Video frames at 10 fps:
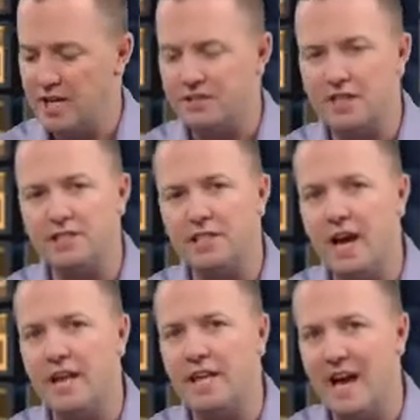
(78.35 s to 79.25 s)

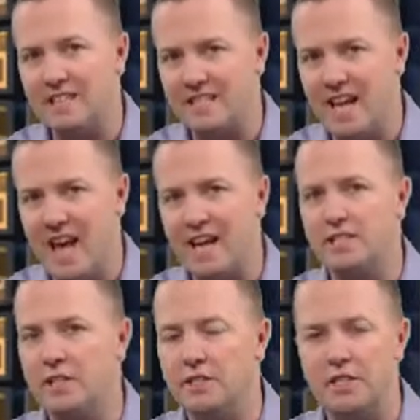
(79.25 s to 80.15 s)
Cincinnati has an
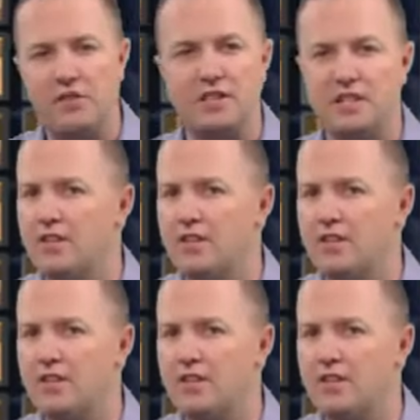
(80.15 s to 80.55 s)
excellent defense.